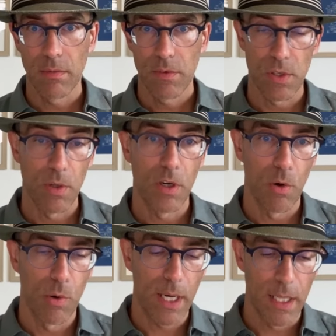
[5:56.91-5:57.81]
So you go
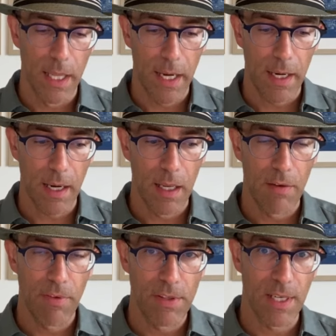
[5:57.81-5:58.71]
to a clinic, and
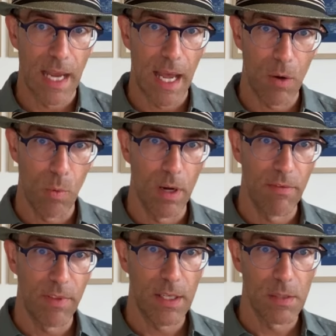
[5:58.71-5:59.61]
if it's got one
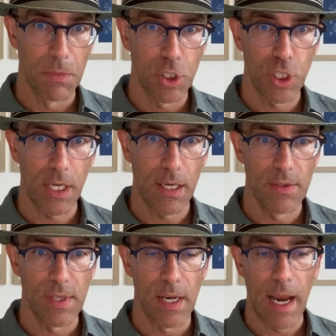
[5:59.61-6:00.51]
of these
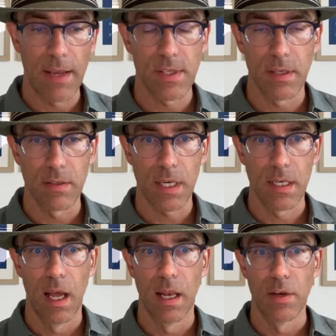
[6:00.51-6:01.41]
machines and it has their
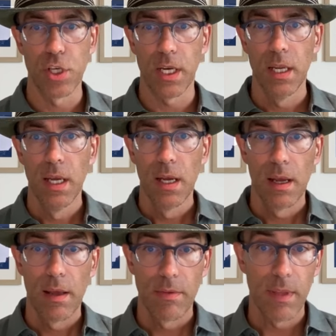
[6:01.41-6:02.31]
technology,
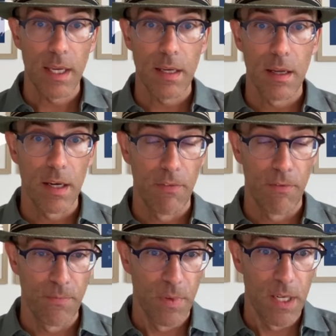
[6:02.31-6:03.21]
the
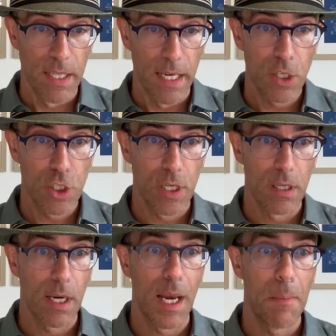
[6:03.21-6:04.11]

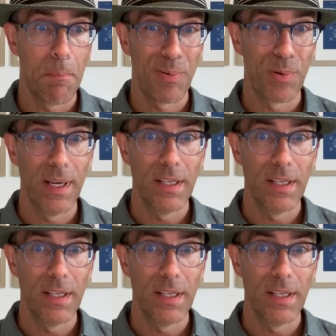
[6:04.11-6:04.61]
clinician can print